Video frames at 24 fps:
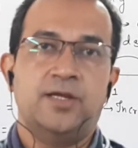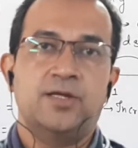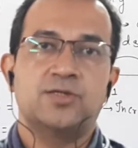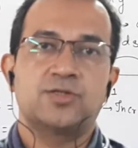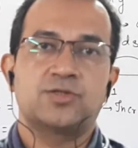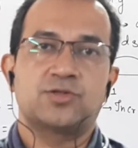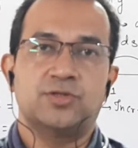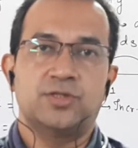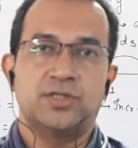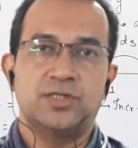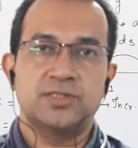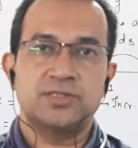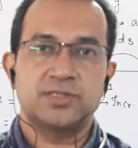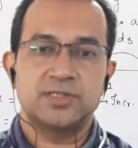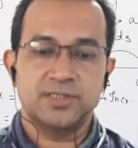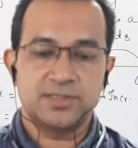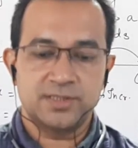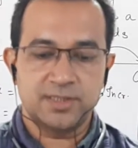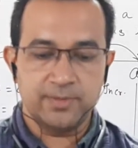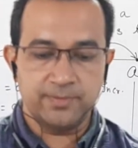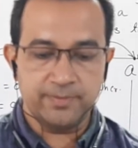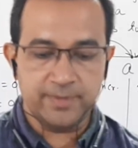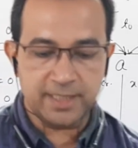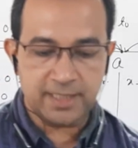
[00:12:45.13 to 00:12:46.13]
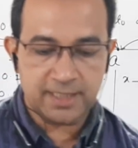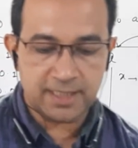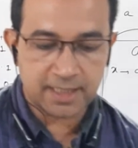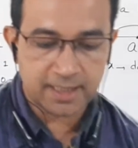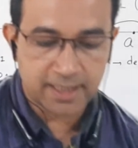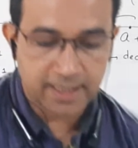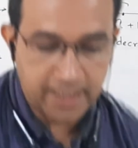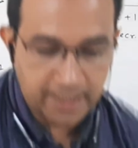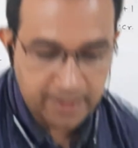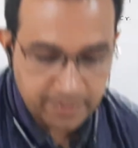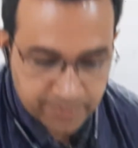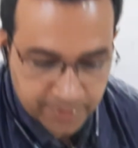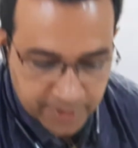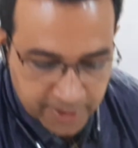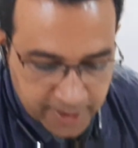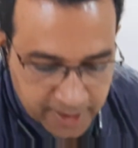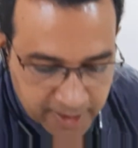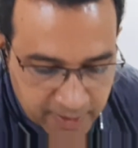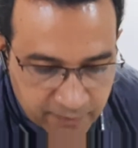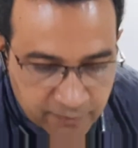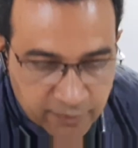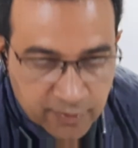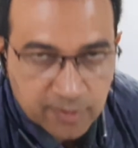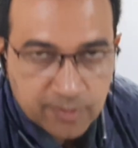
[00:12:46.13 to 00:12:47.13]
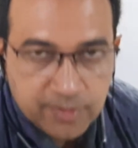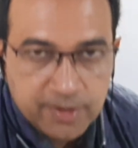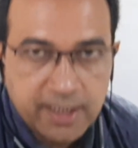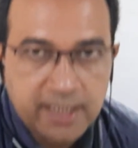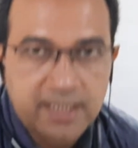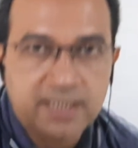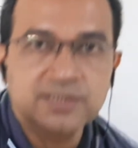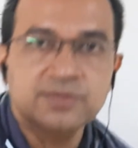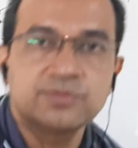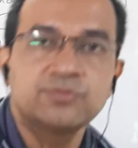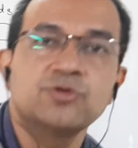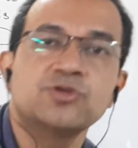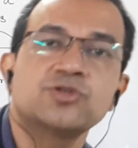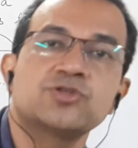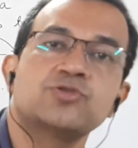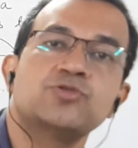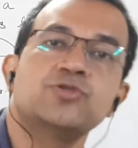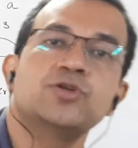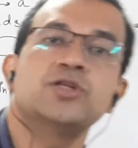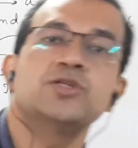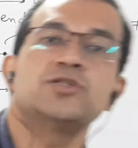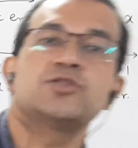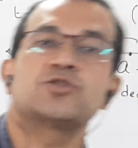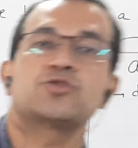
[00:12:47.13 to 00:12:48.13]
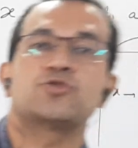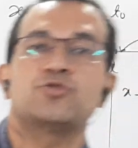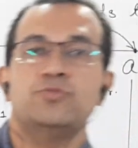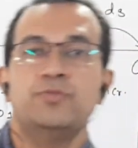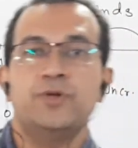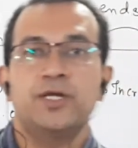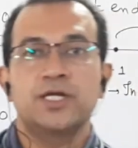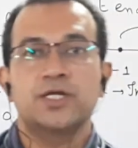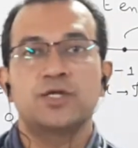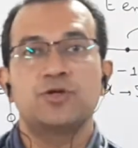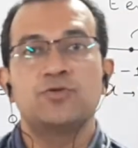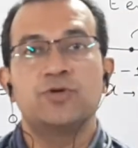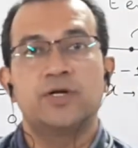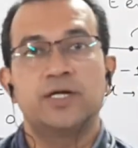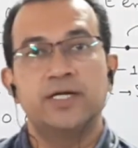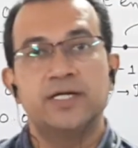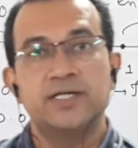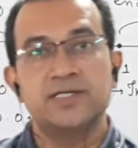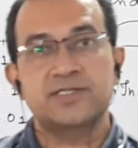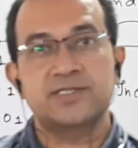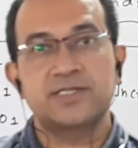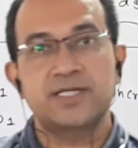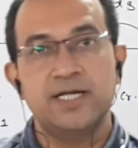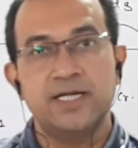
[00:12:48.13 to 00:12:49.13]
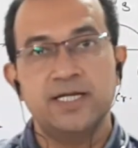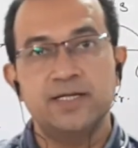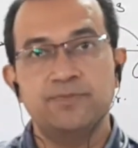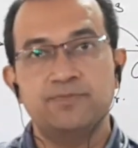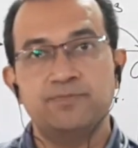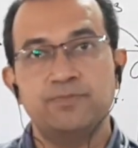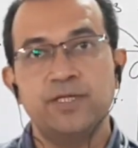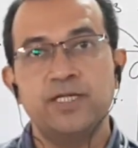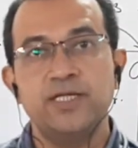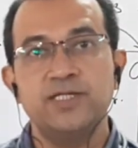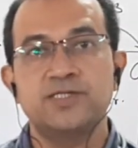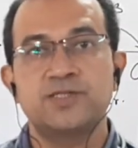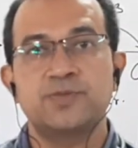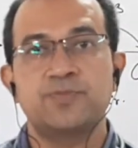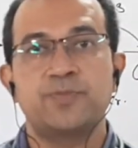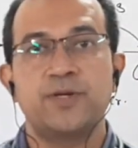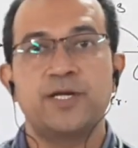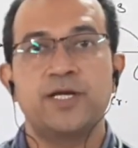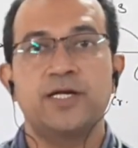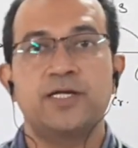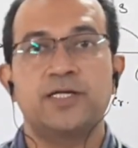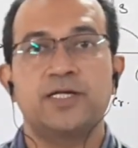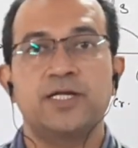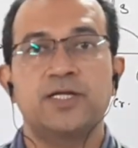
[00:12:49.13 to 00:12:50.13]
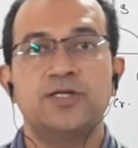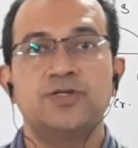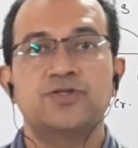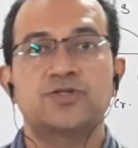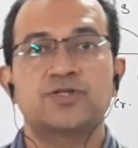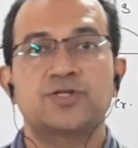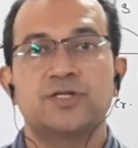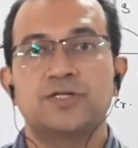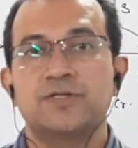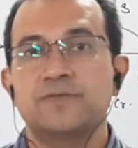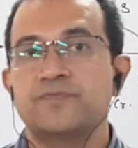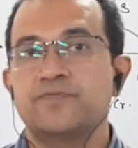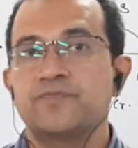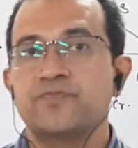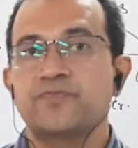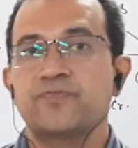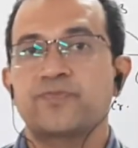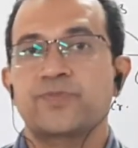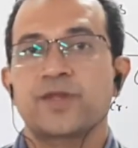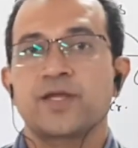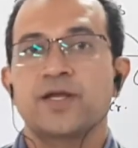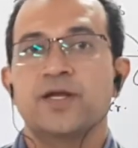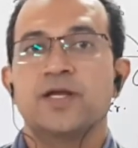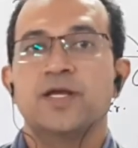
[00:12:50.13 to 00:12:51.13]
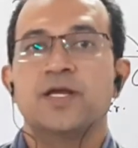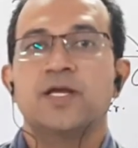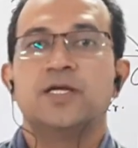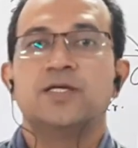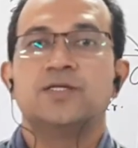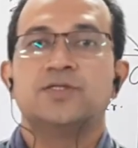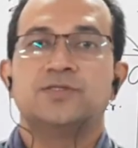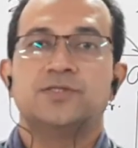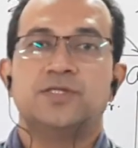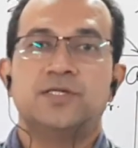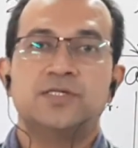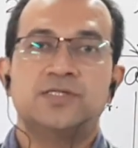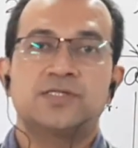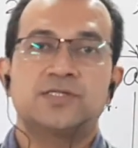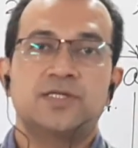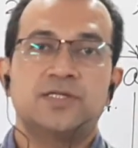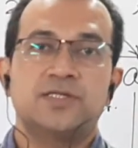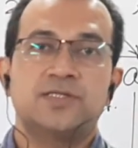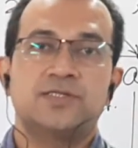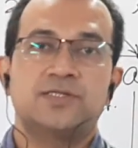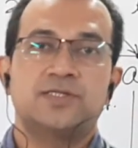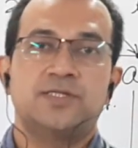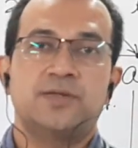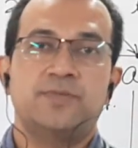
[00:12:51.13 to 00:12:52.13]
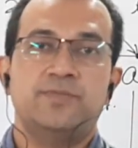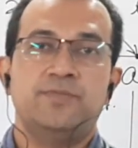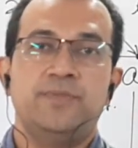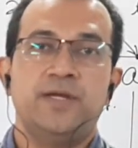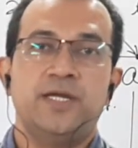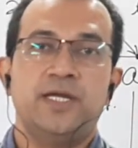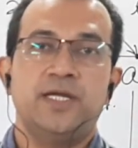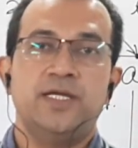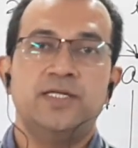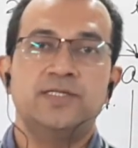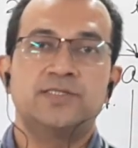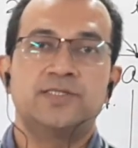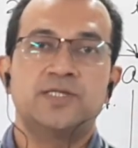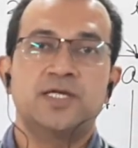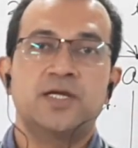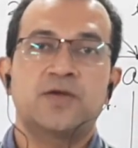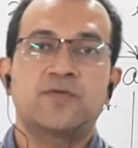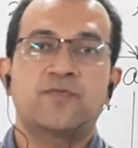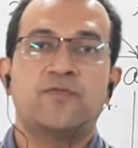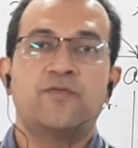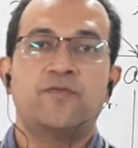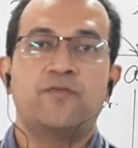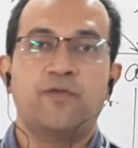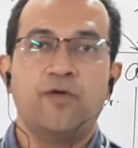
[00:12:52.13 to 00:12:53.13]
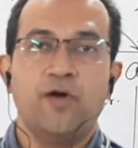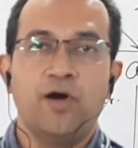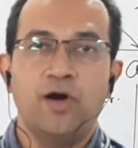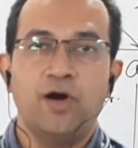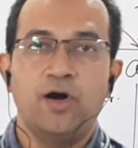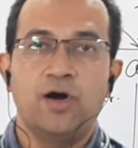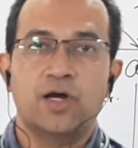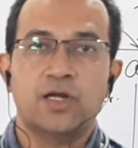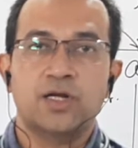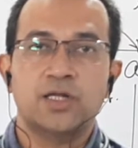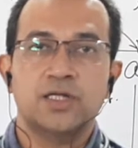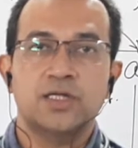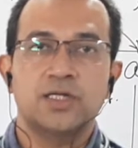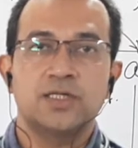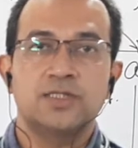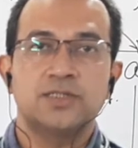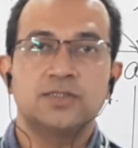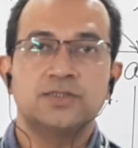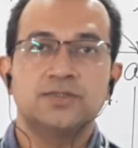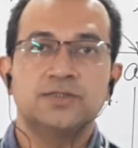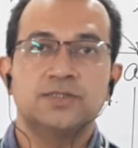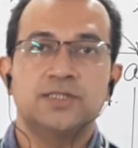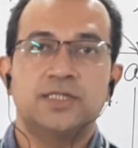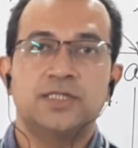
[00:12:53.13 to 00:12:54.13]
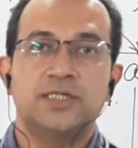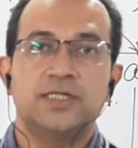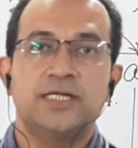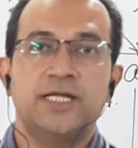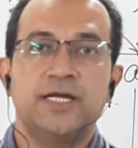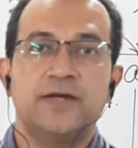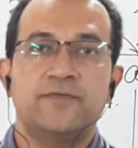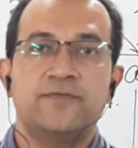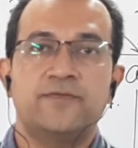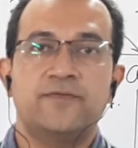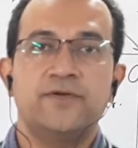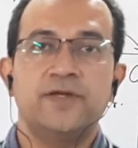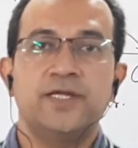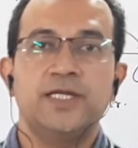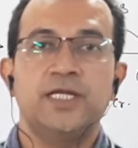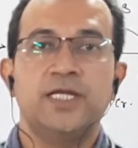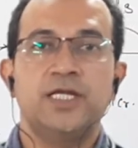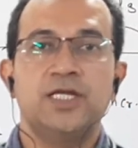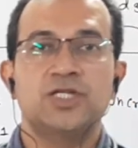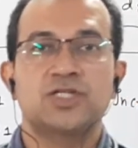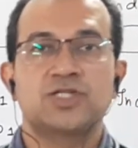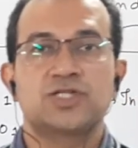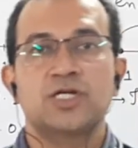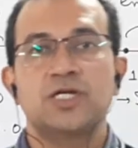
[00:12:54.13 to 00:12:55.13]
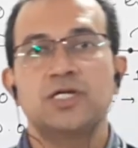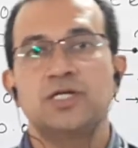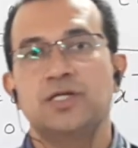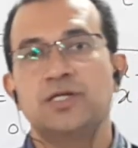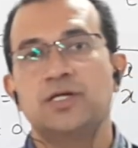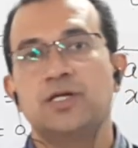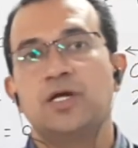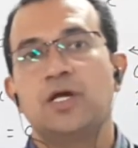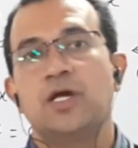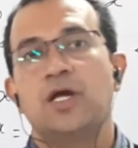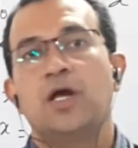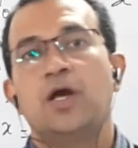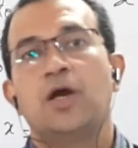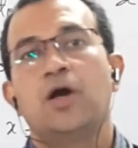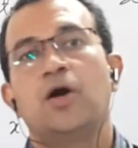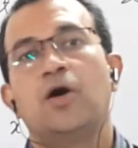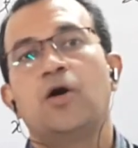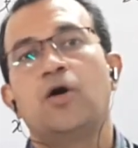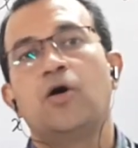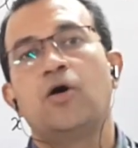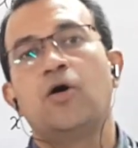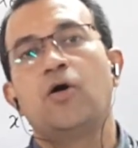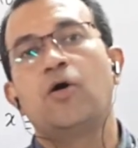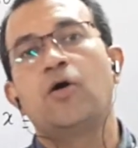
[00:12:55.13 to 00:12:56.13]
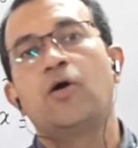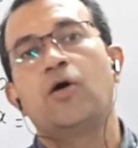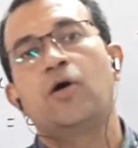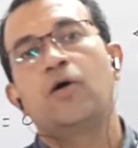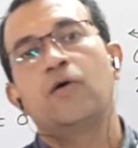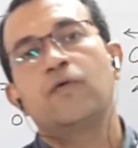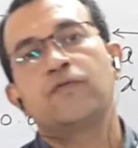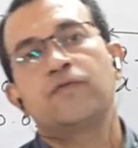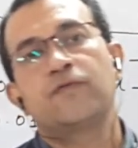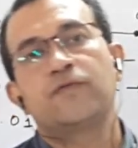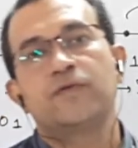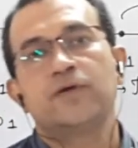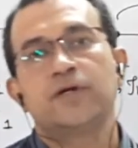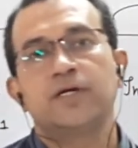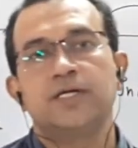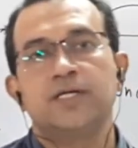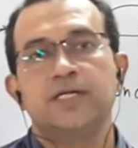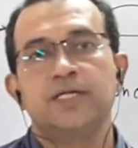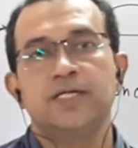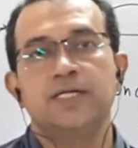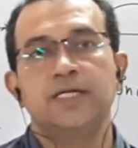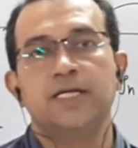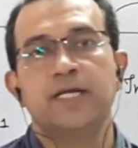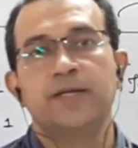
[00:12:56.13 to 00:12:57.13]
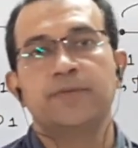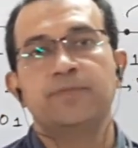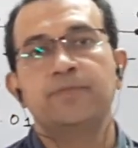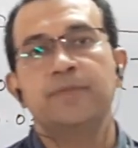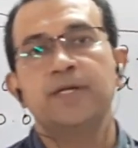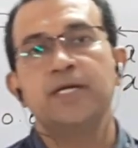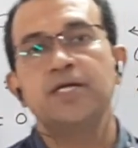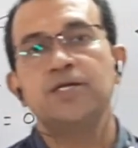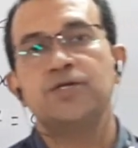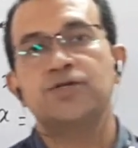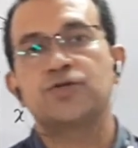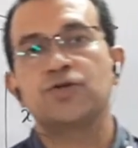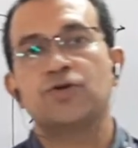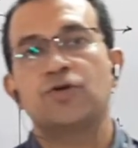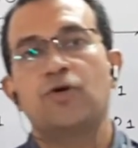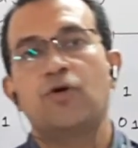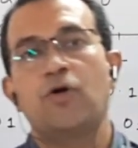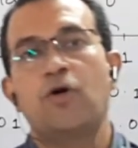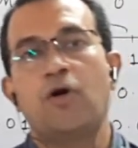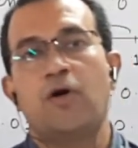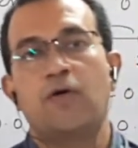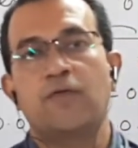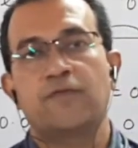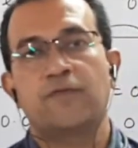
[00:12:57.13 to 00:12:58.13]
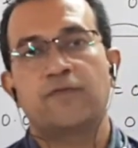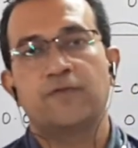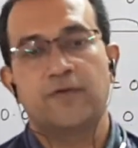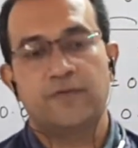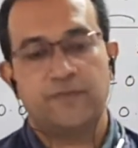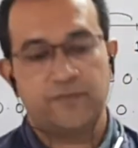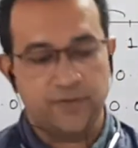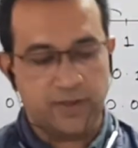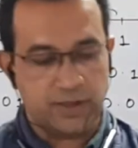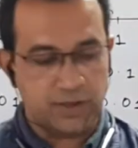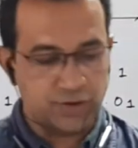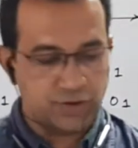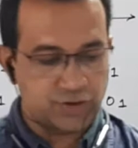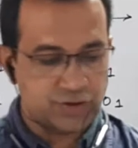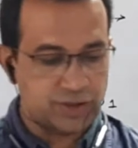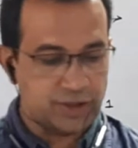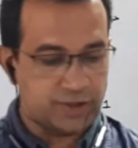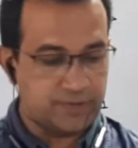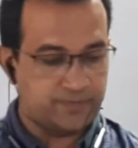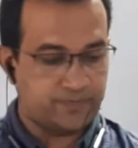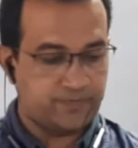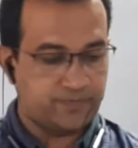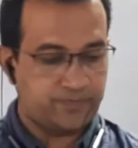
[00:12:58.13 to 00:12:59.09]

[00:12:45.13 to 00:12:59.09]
So this is the meaning. I am reading from textbook, students, to make you understand. Please pay attention. This is the basic for the definition of limit of a function.